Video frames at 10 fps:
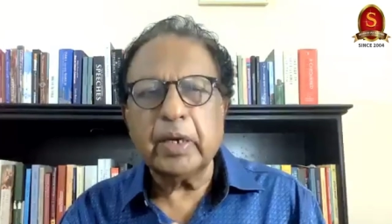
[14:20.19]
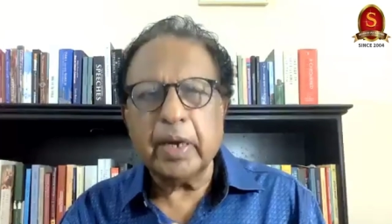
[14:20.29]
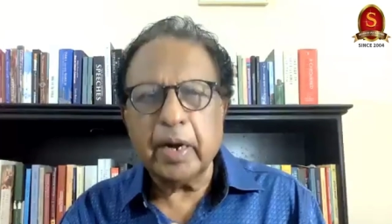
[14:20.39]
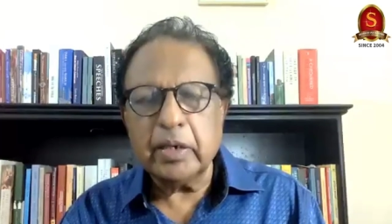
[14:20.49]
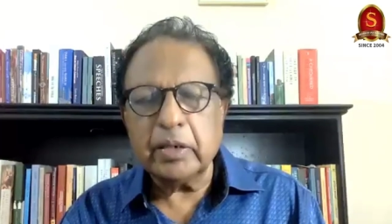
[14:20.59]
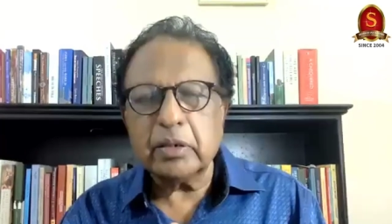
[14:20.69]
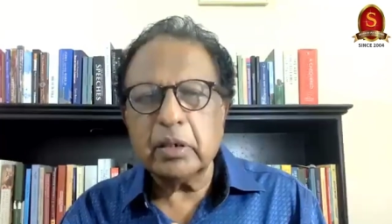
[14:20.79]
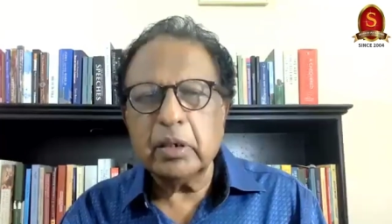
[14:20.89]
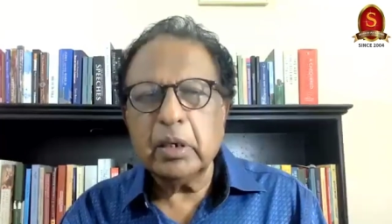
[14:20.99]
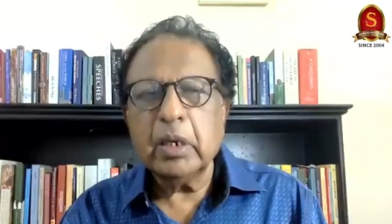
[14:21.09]
credit,
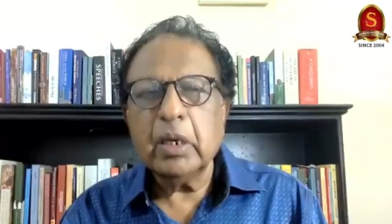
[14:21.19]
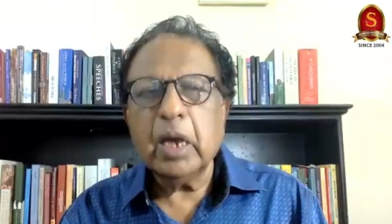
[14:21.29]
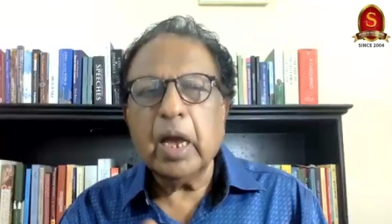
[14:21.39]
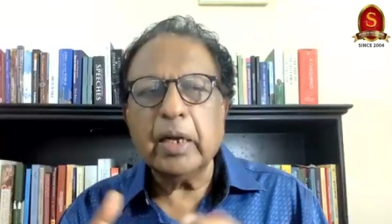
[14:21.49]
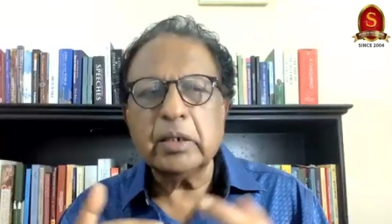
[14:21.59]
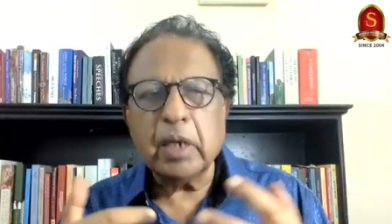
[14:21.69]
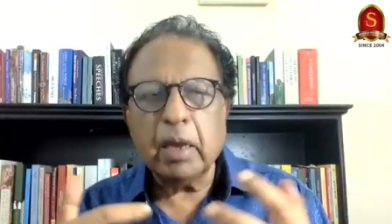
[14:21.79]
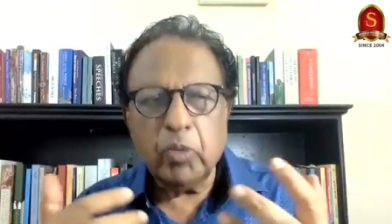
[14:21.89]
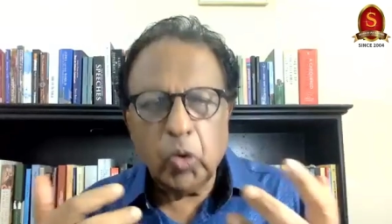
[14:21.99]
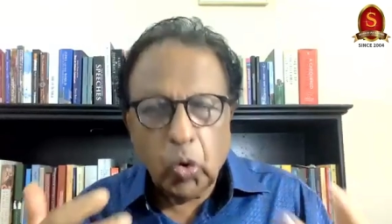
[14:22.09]
and
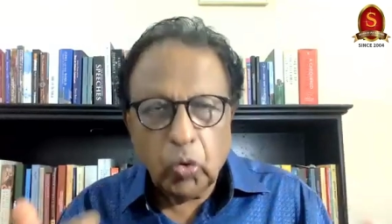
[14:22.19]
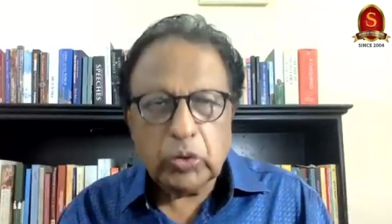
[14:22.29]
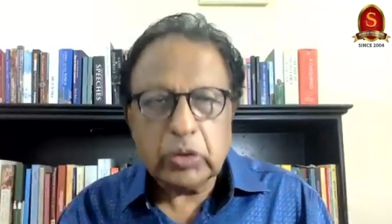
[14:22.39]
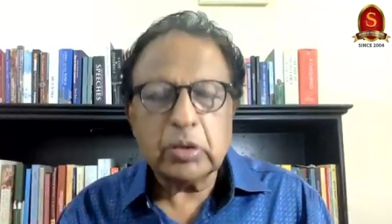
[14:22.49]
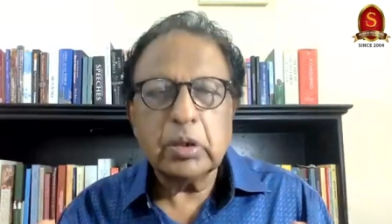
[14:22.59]
some loans.